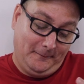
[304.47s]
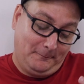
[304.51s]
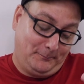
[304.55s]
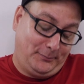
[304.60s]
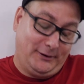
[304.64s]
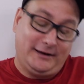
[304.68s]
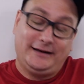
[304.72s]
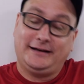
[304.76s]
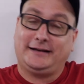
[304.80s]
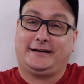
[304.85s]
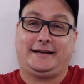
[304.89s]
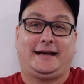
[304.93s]

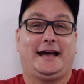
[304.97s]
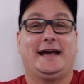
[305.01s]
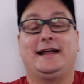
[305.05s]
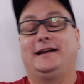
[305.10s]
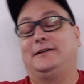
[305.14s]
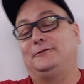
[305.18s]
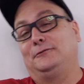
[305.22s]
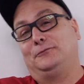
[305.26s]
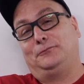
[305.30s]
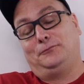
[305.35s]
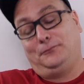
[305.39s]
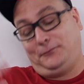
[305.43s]
But
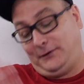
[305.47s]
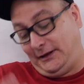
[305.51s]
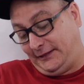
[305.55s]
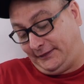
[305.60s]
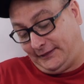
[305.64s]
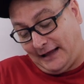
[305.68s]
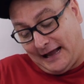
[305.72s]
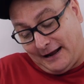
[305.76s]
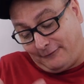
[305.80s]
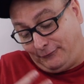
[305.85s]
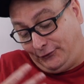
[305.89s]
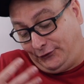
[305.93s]
again, with
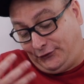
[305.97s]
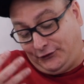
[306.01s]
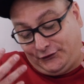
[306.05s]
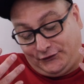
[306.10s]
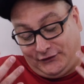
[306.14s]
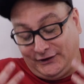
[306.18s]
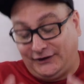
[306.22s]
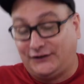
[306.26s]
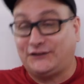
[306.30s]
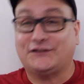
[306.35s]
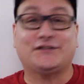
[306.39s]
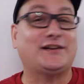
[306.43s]
I was
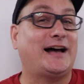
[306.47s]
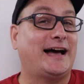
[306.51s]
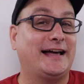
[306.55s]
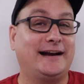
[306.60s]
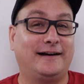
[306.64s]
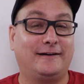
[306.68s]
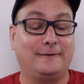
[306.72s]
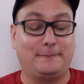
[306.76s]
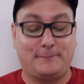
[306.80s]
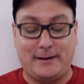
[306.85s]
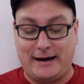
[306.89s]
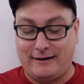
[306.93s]
just
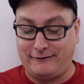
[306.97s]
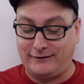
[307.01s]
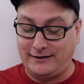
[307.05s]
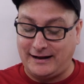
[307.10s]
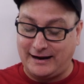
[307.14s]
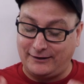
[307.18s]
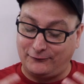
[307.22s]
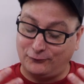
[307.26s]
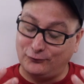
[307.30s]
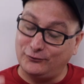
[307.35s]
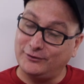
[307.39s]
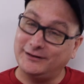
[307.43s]
excited about it.
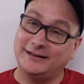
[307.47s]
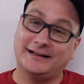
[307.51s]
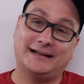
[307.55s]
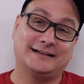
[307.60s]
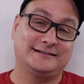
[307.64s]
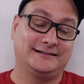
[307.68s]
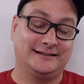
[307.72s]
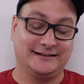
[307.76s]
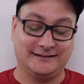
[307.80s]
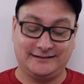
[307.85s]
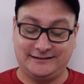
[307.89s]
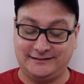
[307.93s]
I really
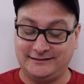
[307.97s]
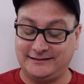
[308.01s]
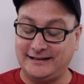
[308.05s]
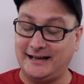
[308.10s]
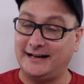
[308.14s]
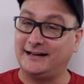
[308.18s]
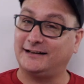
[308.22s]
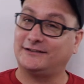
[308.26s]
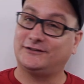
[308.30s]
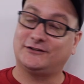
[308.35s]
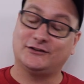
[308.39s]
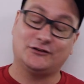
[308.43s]
like the
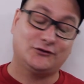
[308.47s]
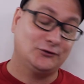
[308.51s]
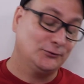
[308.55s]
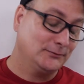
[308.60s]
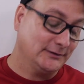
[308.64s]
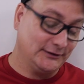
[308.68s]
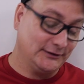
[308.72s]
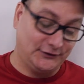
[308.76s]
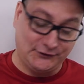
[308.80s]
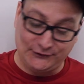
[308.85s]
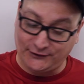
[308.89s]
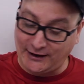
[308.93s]
aesthetics, the
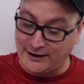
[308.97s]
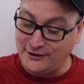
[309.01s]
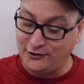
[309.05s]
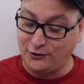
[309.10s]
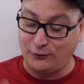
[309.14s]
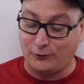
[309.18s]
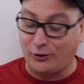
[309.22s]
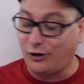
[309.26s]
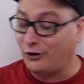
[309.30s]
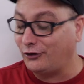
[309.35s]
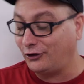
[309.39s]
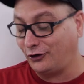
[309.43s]
switches, I can
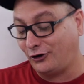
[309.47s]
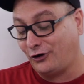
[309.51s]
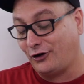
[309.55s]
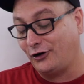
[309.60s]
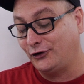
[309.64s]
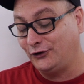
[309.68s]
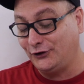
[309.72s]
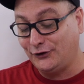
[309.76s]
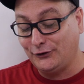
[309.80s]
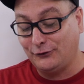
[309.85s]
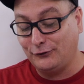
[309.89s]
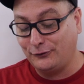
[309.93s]
go on and on,
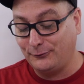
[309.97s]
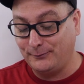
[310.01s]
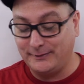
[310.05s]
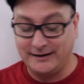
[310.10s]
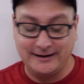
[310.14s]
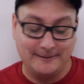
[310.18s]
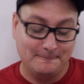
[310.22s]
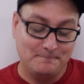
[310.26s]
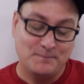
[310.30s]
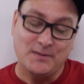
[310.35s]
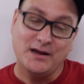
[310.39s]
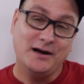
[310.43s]
you know what I
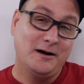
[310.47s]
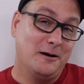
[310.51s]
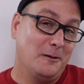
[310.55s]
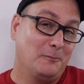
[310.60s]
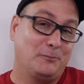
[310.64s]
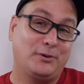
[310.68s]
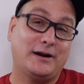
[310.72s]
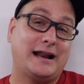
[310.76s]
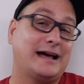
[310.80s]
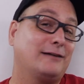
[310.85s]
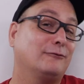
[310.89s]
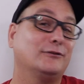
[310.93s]
mean?
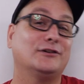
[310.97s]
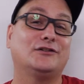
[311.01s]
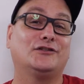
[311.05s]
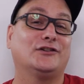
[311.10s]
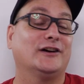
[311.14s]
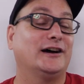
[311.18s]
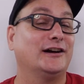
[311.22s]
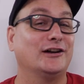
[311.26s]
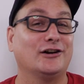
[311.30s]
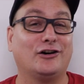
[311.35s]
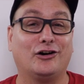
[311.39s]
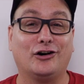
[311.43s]
But I would
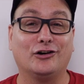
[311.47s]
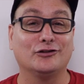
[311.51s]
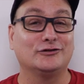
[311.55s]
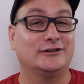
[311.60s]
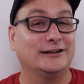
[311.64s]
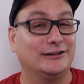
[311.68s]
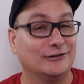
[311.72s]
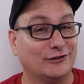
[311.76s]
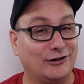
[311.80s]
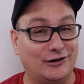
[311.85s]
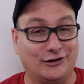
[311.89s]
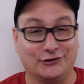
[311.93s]
tell you all day
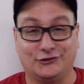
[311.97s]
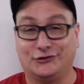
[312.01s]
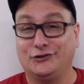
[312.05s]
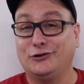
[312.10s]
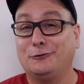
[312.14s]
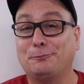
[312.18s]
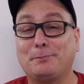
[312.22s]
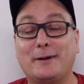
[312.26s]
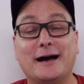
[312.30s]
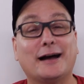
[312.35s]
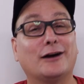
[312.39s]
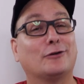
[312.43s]
long,
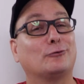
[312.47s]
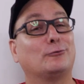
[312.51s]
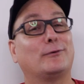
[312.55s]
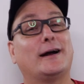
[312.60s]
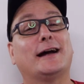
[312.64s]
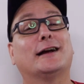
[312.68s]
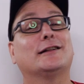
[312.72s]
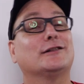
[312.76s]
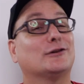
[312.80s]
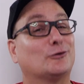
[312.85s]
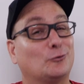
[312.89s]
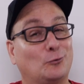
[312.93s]
just buy a
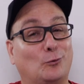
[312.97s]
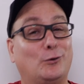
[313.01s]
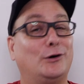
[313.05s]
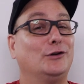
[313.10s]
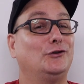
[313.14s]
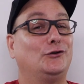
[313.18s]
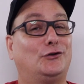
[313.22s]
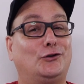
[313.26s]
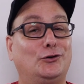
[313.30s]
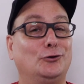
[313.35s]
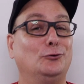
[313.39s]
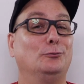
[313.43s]
regular
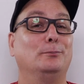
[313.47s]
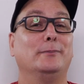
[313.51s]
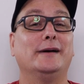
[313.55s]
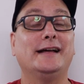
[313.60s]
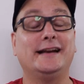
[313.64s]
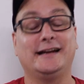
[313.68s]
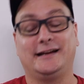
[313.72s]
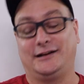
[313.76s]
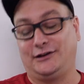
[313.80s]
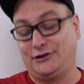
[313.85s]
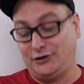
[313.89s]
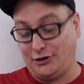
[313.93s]
one two
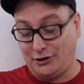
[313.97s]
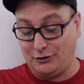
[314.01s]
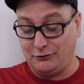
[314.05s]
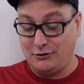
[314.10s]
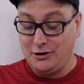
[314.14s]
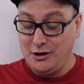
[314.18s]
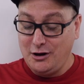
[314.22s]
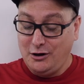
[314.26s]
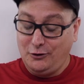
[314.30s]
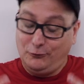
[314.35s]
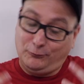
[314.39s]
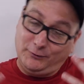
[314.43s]
mini, you know?
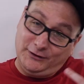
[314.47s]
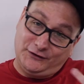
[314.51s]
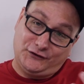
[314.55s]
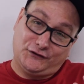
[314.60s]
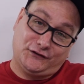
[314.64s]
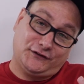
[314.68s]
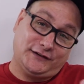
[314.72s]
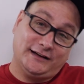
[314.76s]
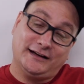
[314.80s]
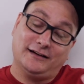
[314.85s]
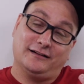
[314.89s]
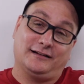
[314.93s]
Which
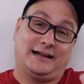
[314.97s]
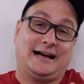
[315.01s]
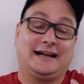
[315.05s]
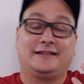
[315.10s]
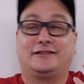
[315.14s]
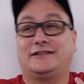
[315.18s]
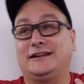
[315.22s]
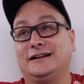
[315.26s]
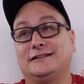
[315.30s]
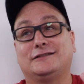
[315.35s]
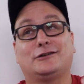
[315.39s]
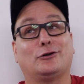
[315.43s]
still, I
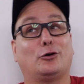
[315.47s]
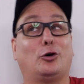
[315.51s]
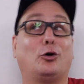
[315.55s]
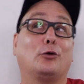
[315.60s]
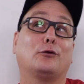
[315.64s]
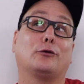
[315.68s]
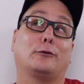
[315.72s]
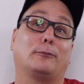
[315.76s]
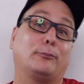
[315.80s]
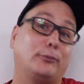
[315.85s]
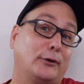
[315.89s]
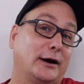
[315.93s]
think they're
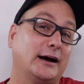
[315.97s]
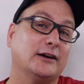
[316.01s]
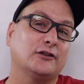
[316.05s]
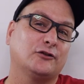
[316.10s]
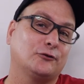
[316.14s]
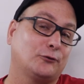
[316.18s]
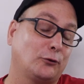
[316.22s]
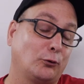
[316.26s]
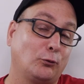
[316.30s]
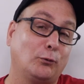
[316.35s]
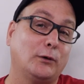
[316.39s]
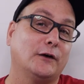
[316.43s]
overpriced
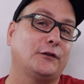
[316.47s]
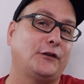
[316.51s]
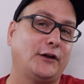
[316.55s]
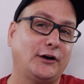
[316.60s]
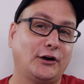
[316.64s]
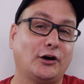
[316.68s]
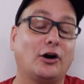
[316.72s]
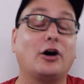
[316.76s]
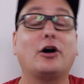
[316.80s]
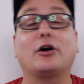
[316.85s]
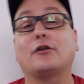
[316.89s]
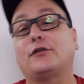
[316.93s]
for what they
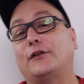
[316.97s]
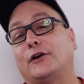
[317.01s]
are.